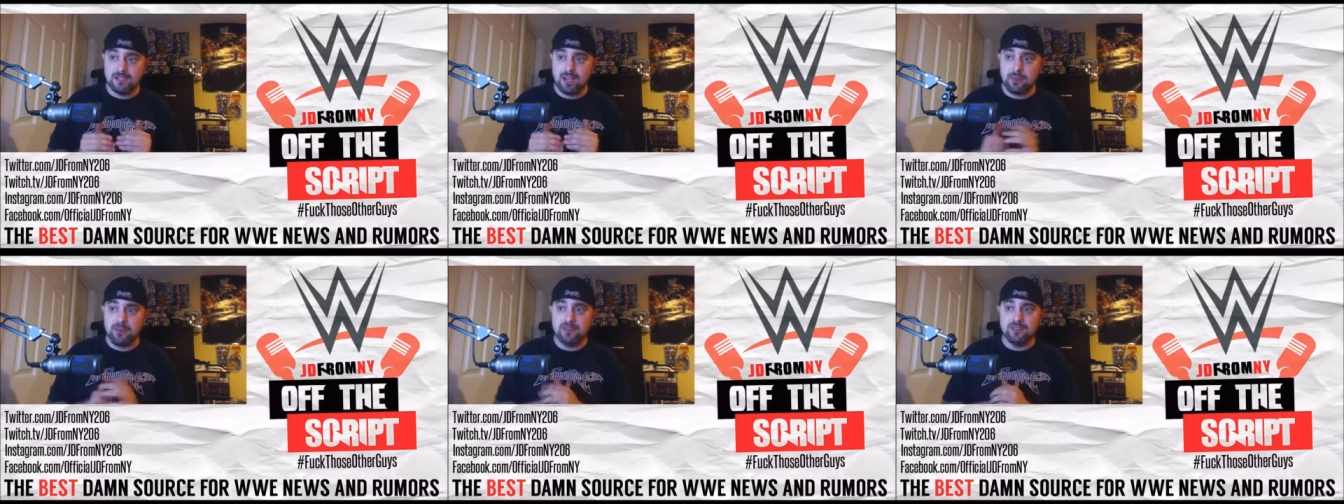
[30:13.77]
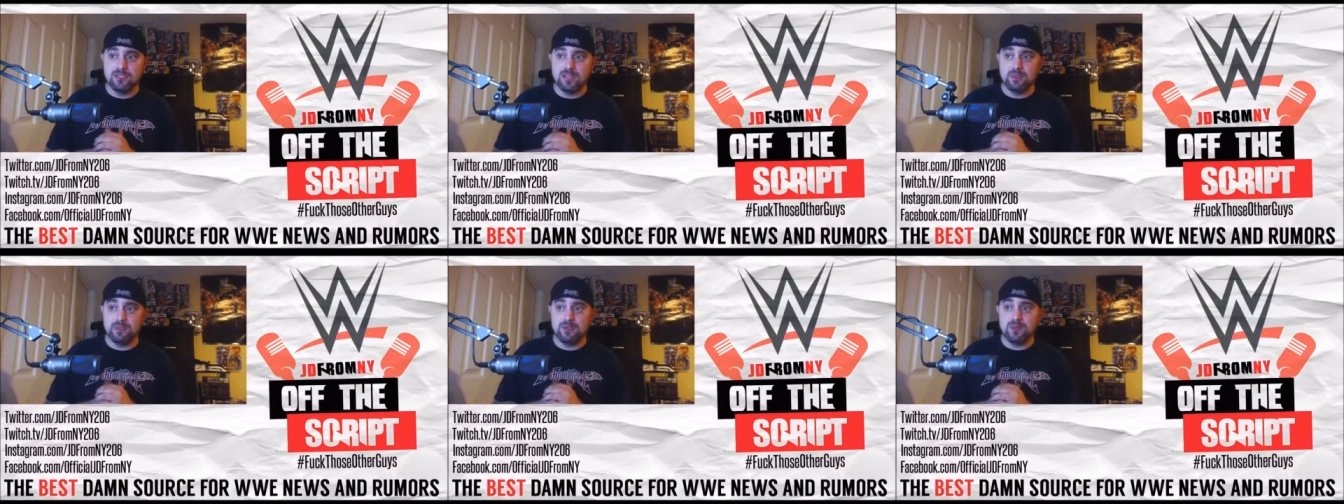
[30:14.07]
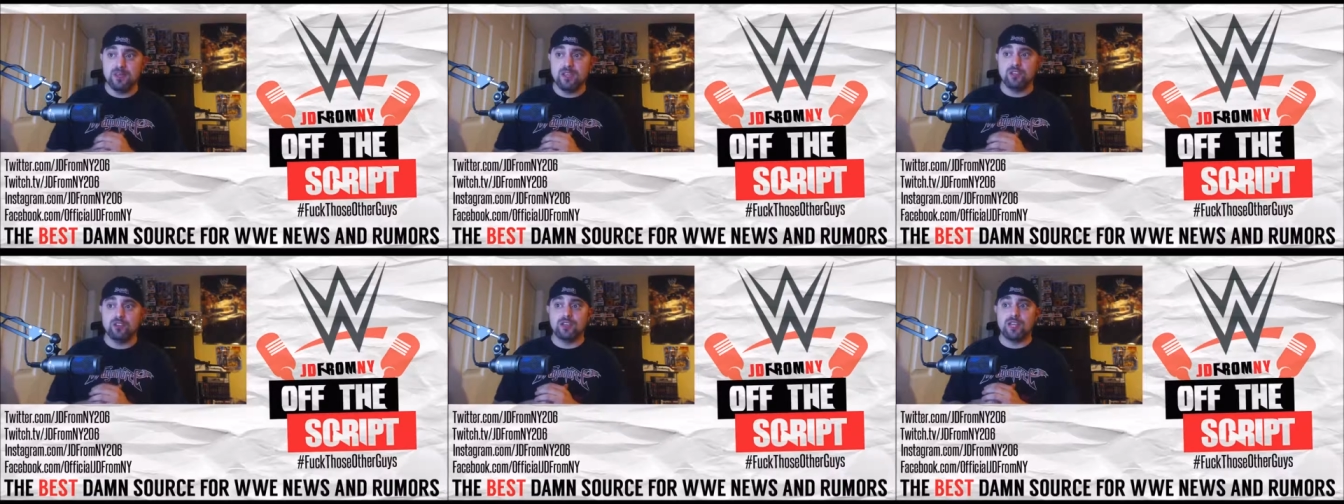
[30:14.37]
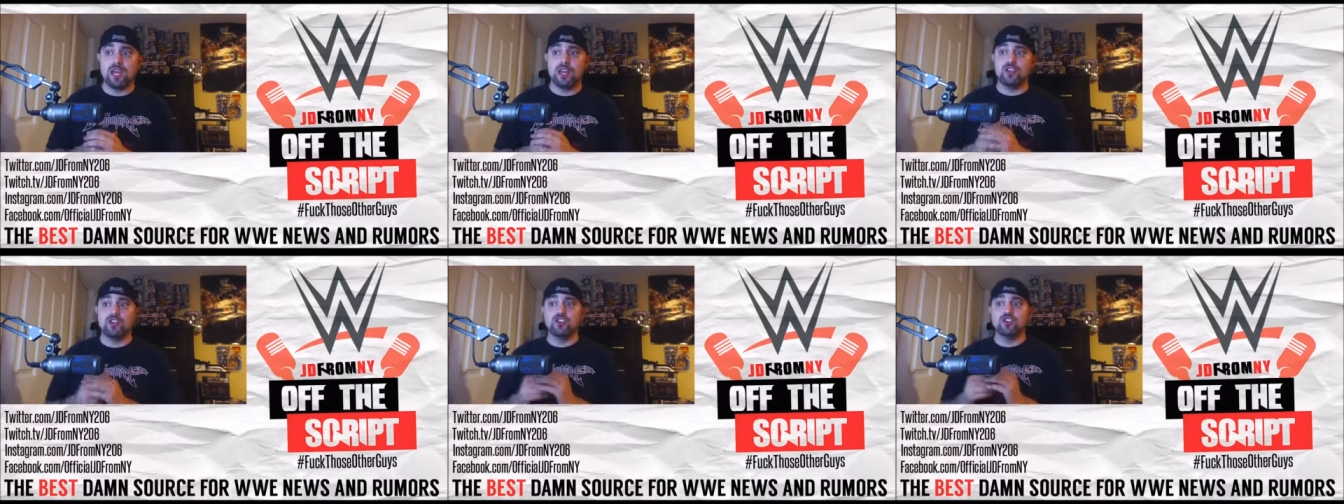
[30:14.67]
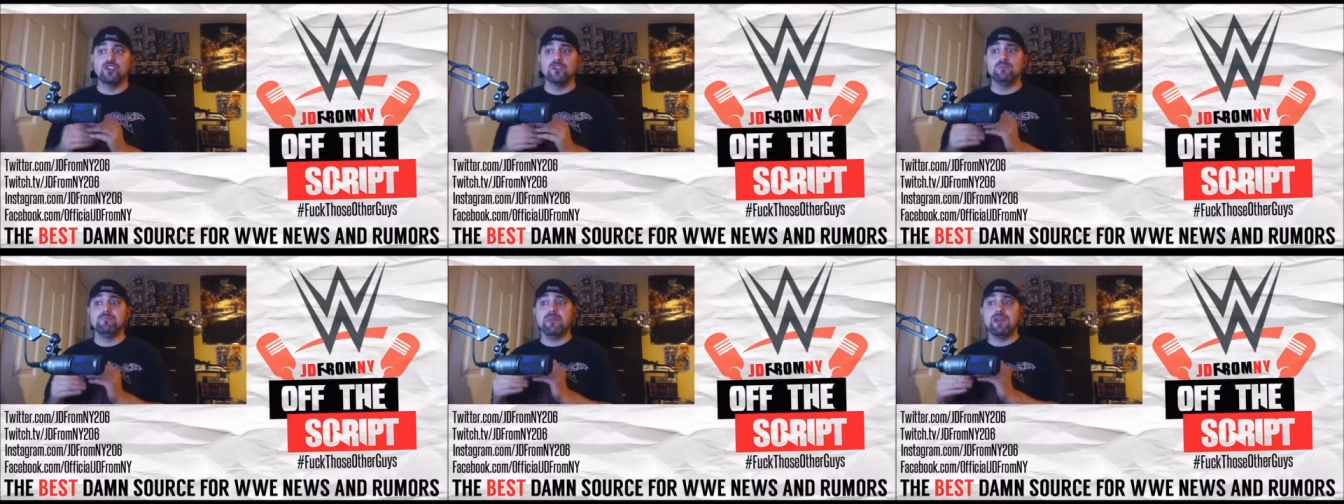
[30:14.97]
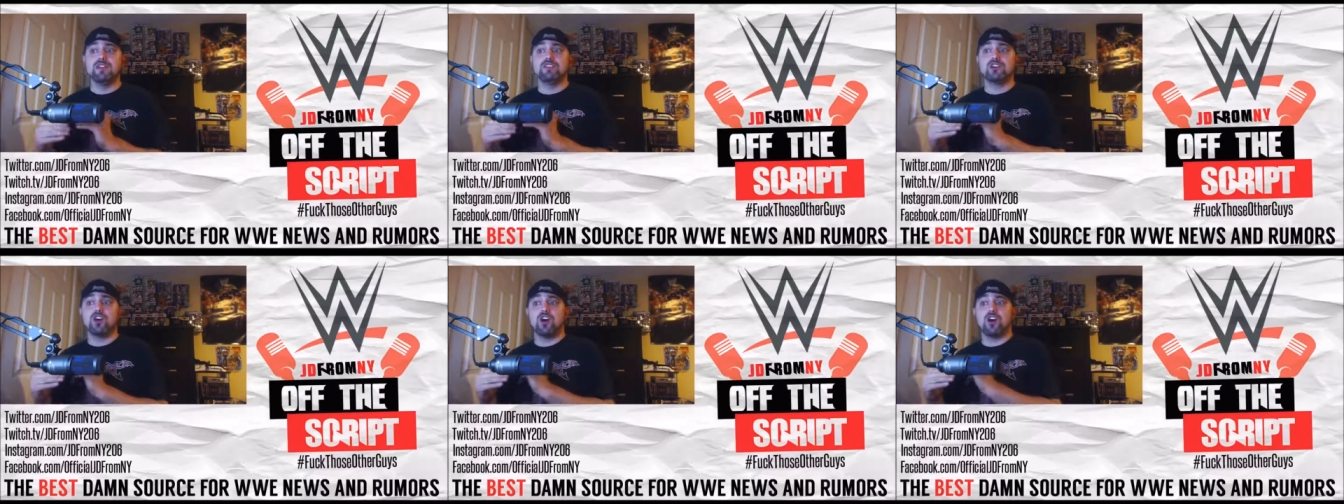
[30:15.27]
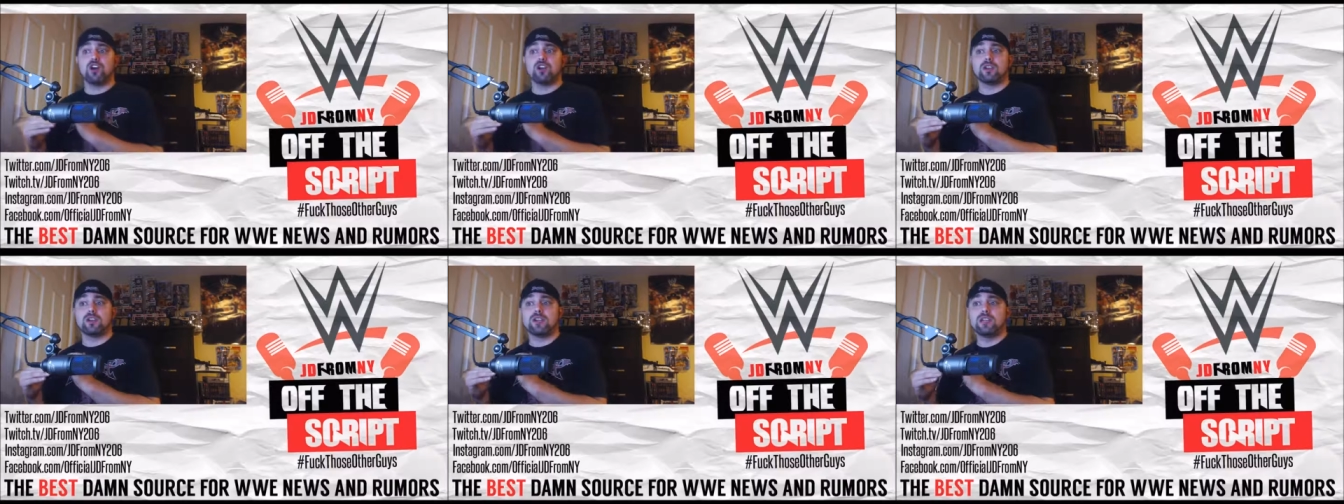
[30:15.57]
WWE could get a good
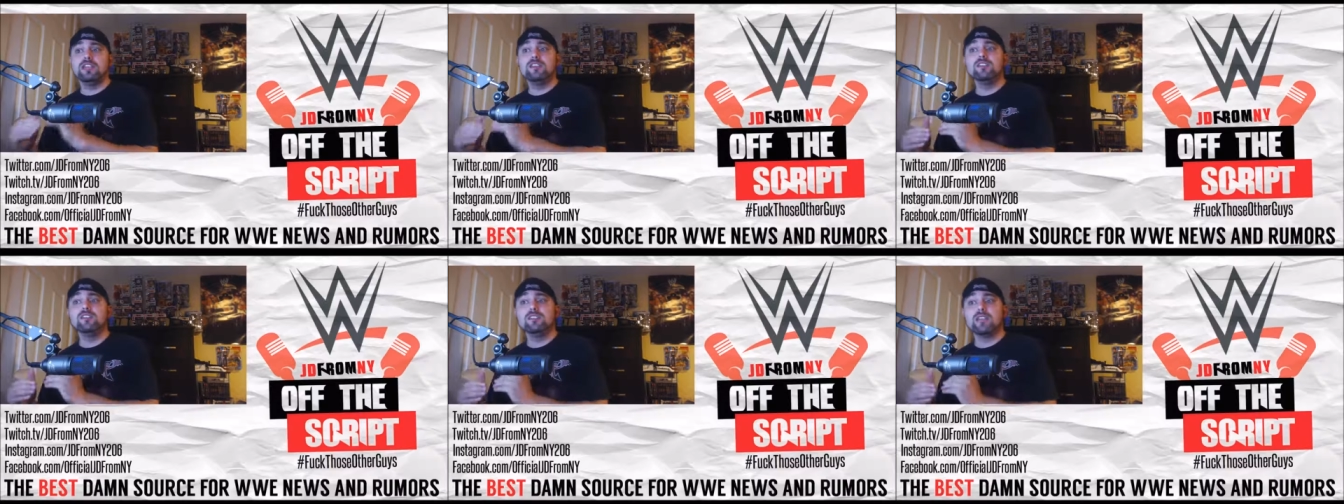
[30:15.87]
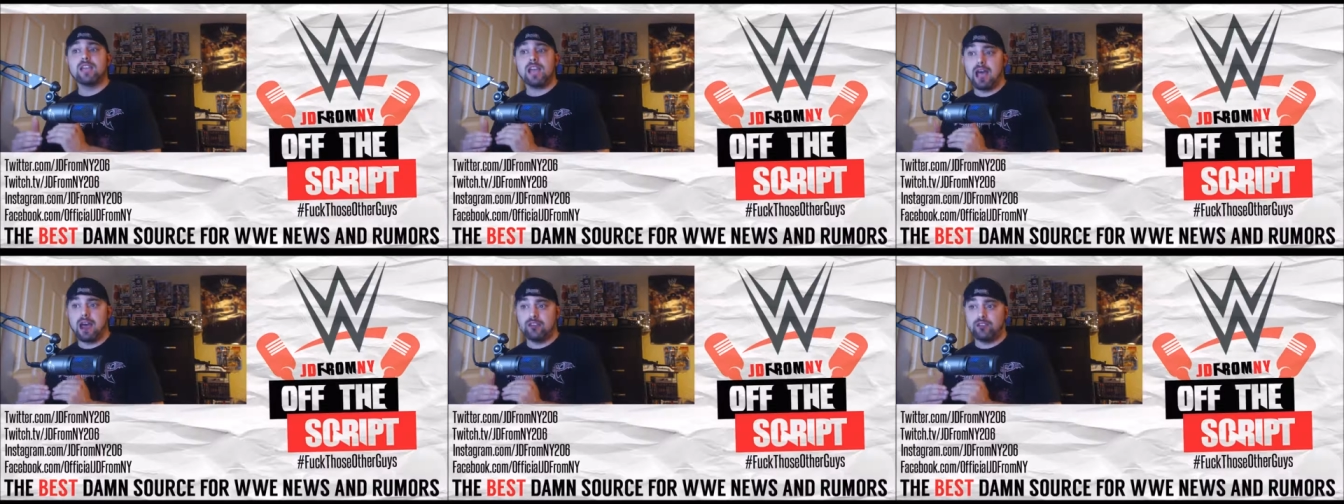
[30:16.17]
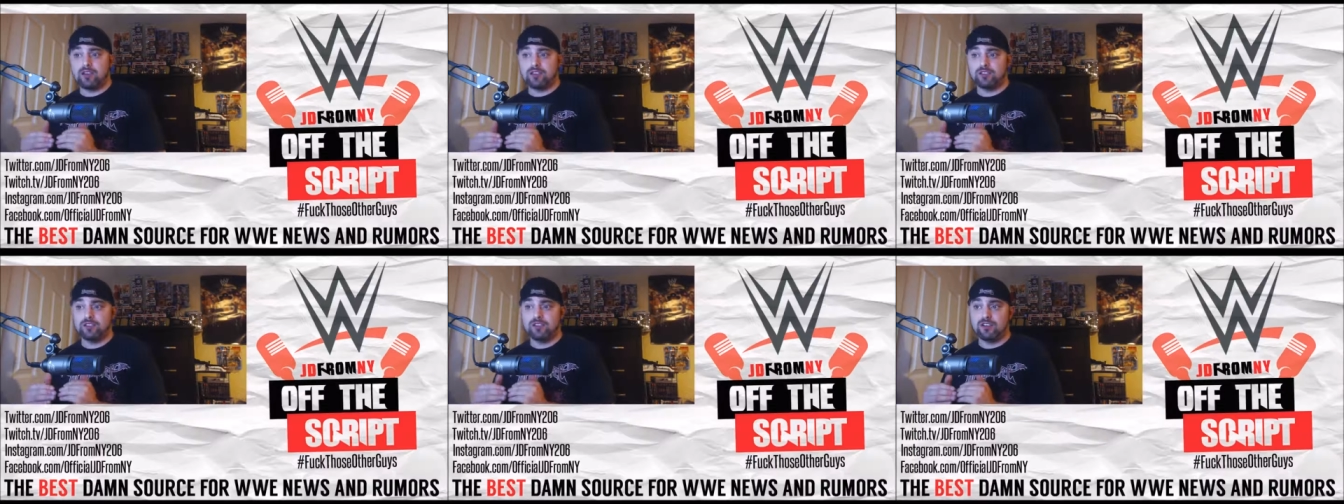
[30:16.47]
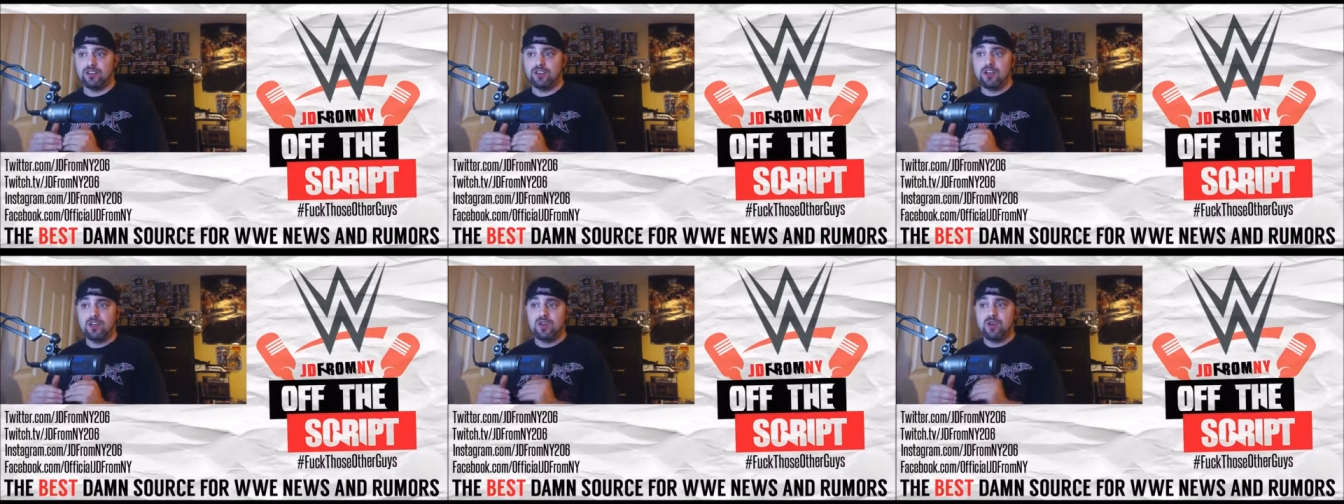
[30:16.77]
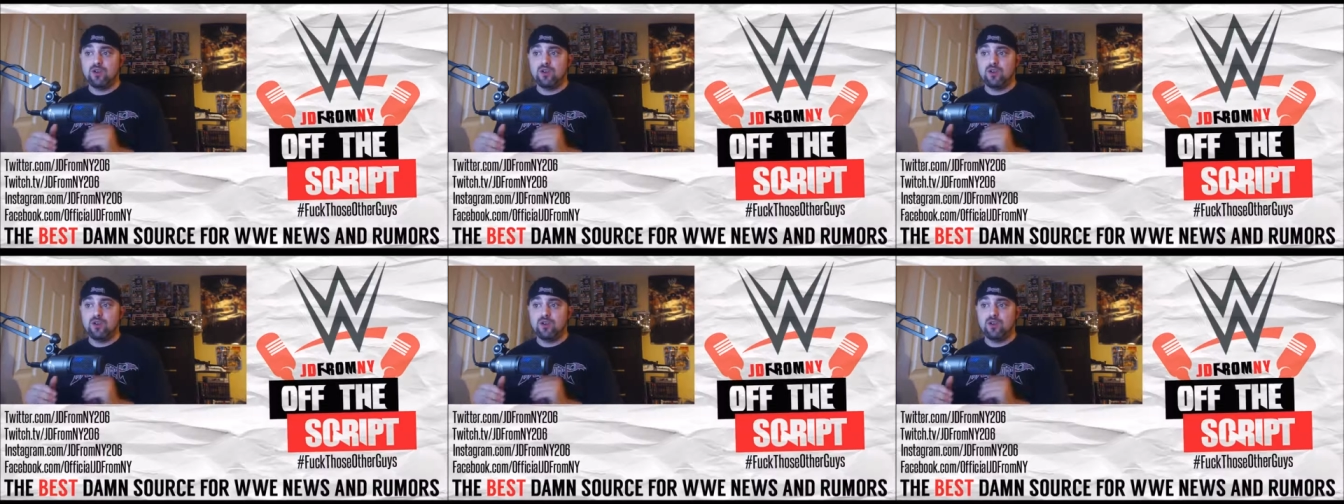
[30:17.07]
mid-card heel character